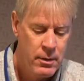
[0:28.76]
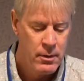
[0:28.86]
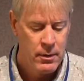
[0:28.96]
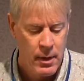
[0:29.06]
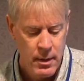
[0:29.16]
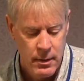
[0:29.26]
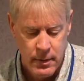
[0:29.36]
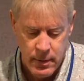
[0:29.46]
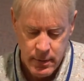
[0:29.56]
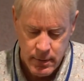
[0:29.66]
Okay, let
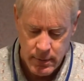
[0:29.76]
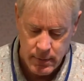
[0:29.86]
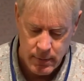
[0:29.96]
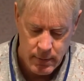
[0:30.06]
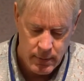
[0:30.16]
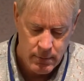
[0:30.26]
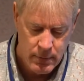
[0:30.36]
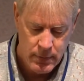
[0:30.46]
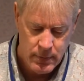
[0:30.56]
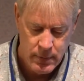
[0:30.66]
me
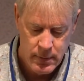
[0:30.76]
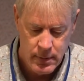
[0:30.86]
see.